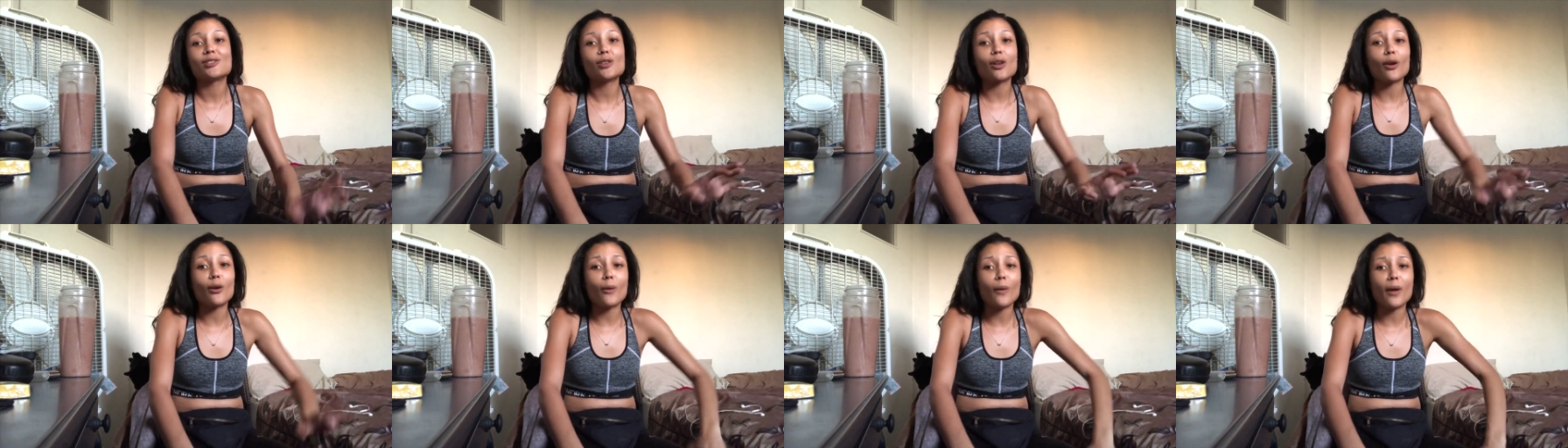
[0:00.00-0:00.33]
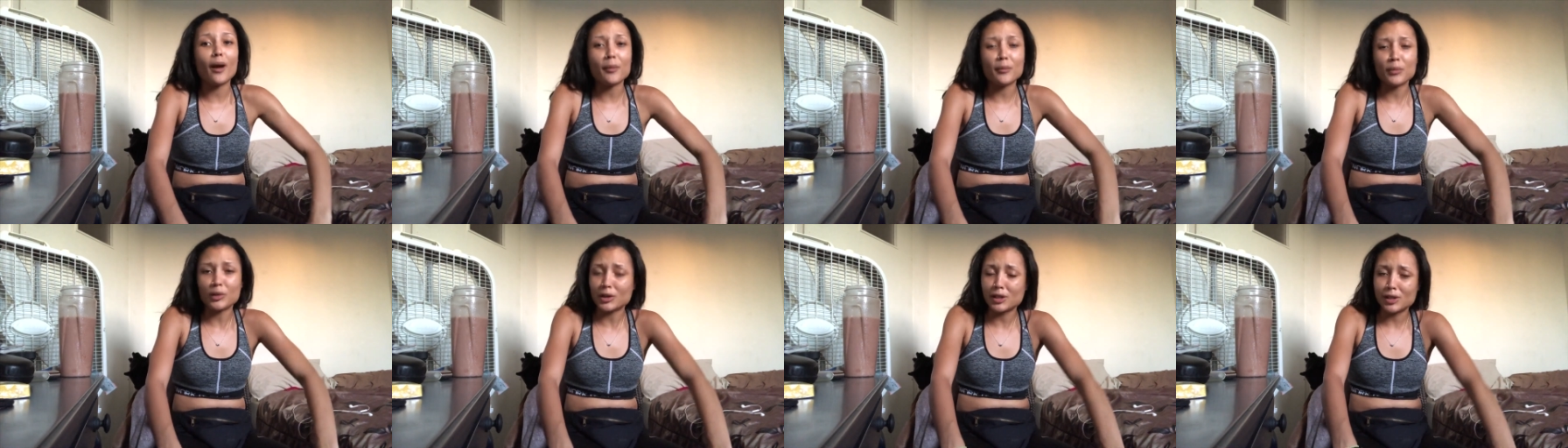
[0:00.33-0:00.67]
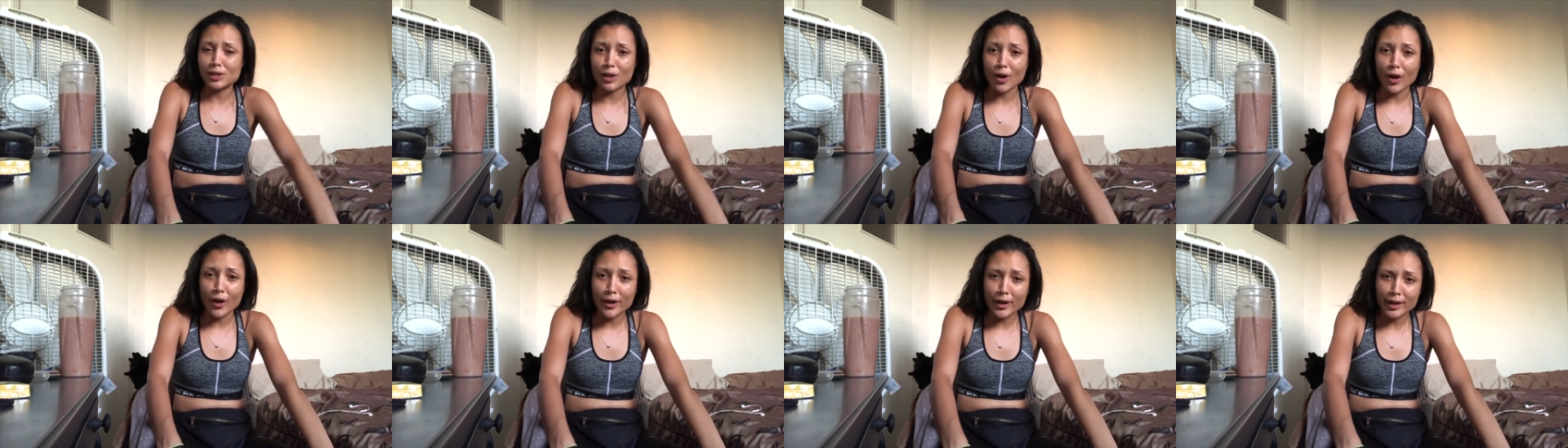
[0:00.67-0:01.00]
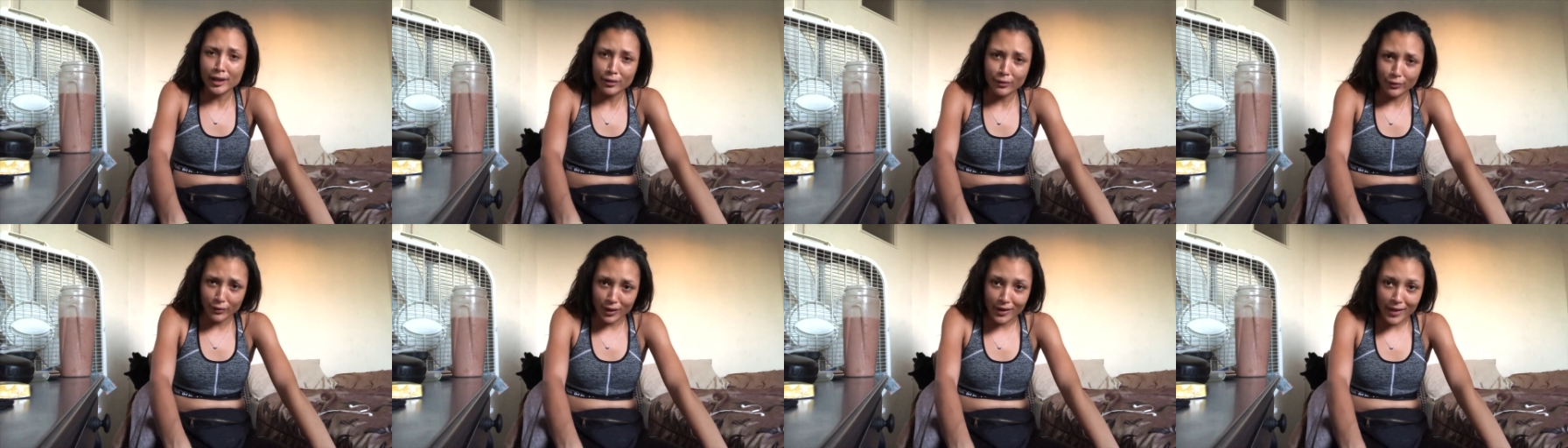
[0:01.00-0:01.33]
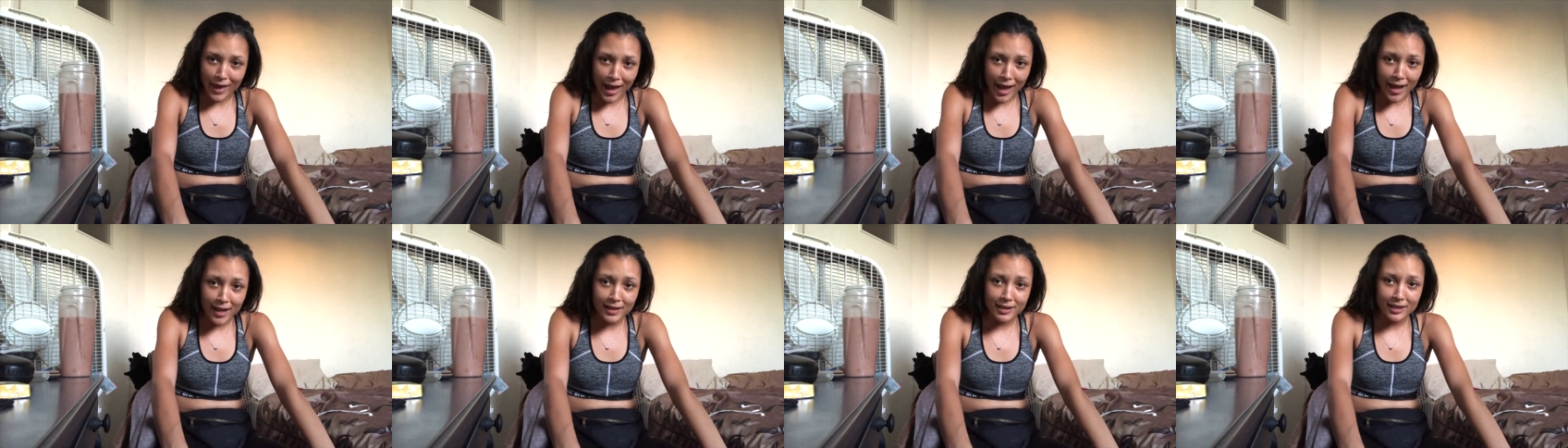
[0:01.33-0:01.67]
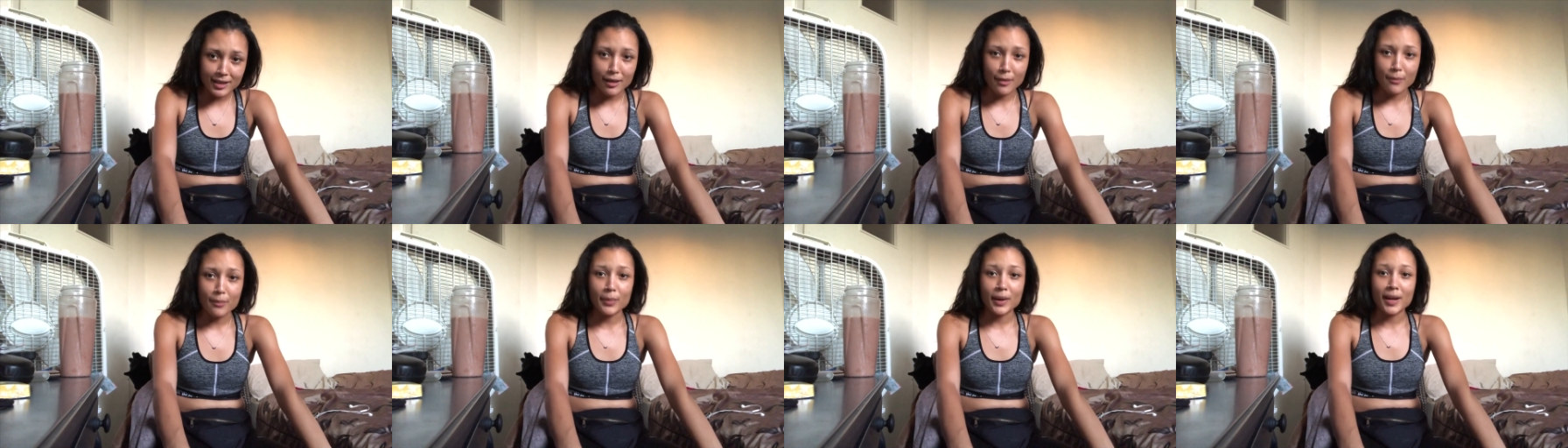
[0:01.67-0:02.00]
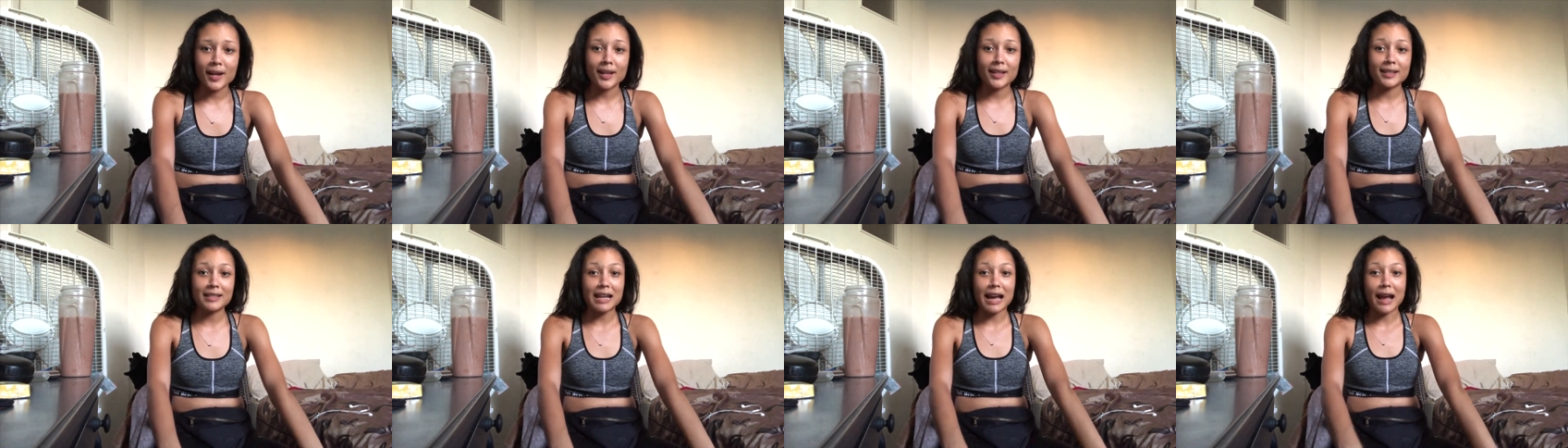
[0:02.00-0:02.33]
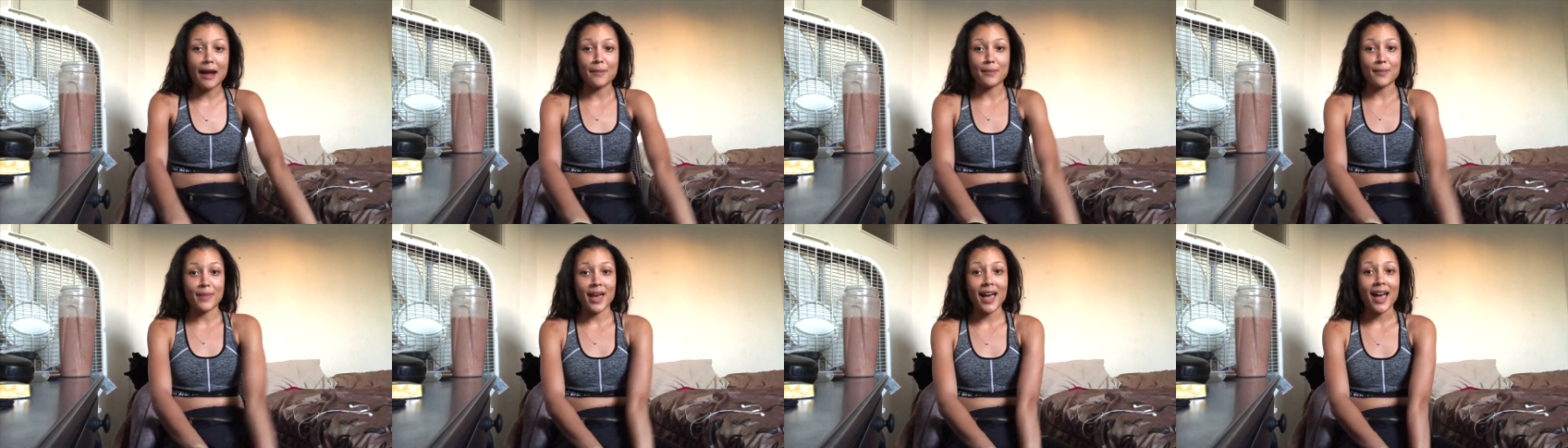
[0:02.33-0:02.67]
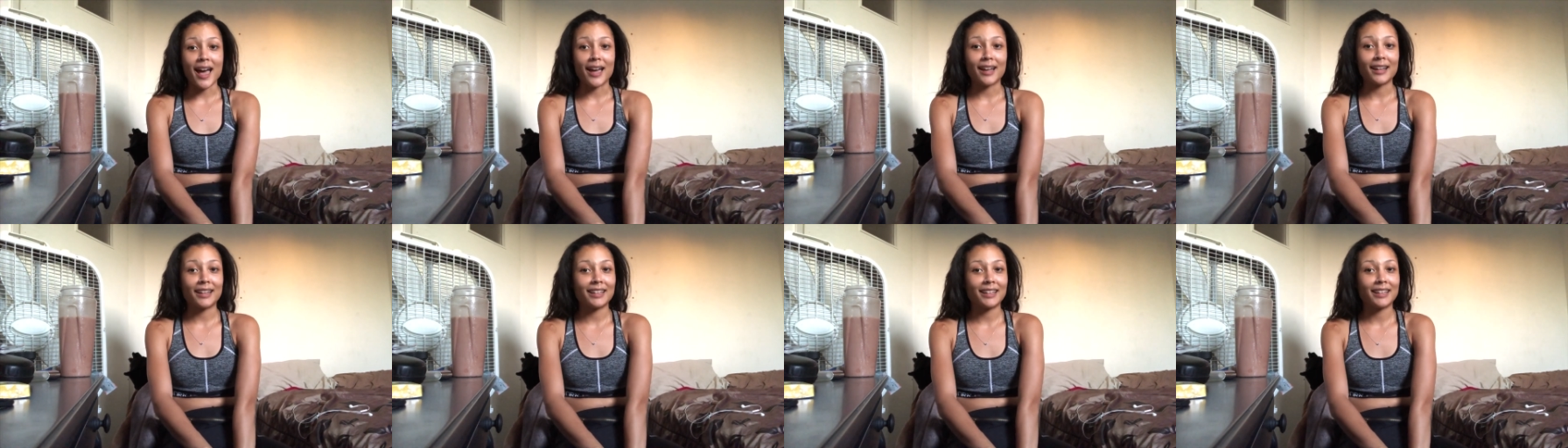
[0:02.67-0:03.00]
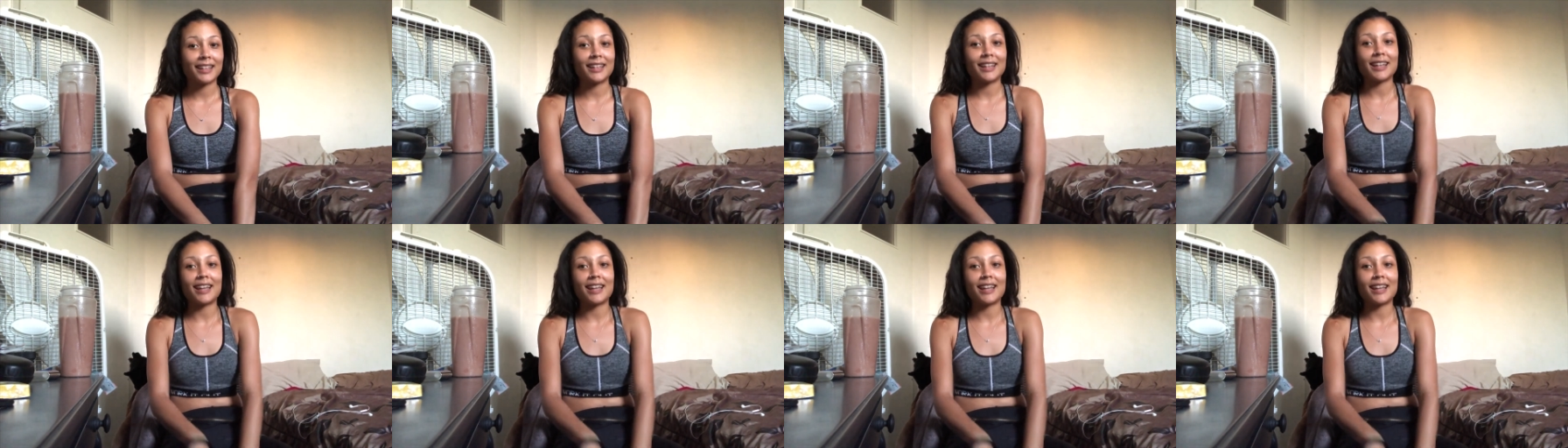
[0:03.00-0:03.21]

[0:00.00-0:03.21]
So I'm really sorry for that, but I'm back.